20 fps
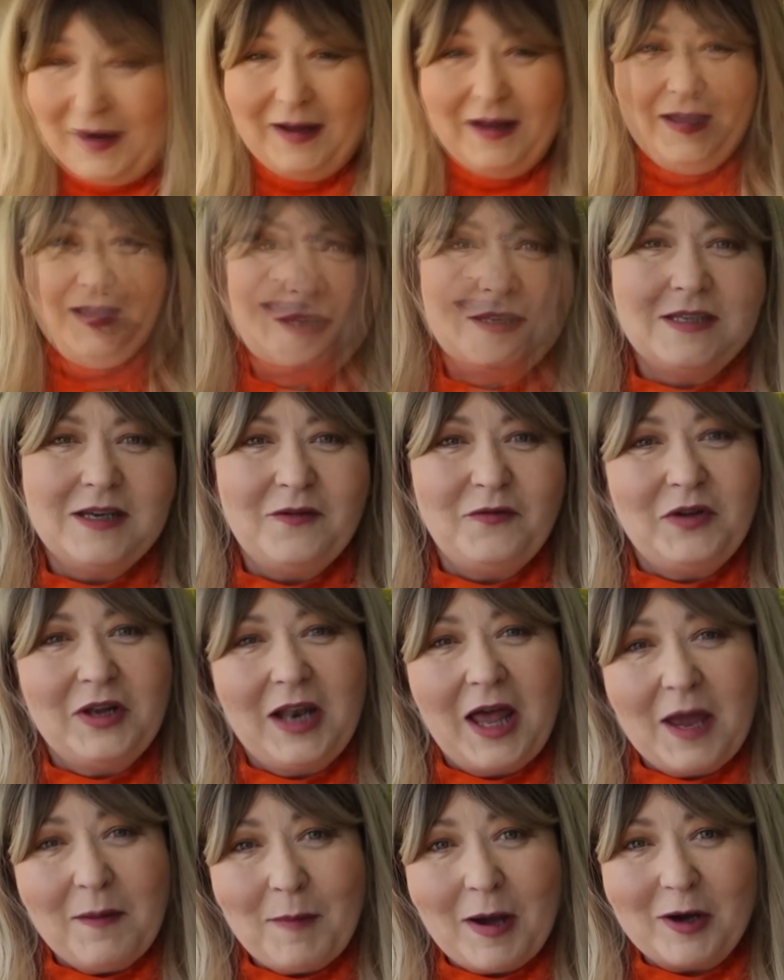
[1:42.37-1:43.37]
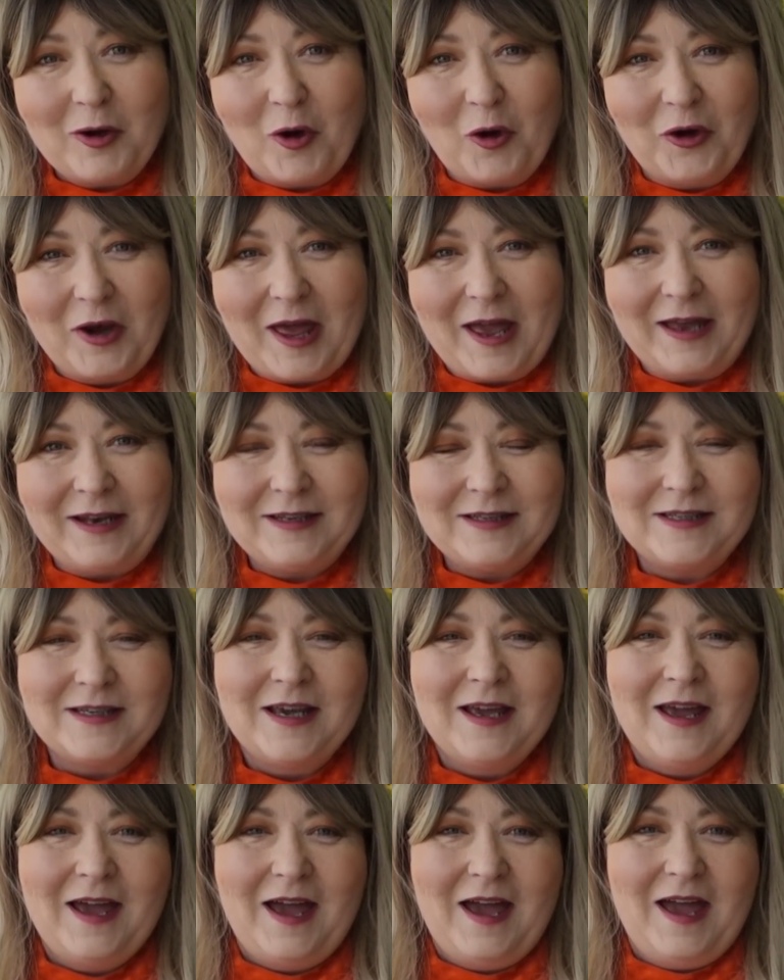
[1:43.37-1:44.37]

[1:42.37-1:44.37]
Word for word: And if you like my content,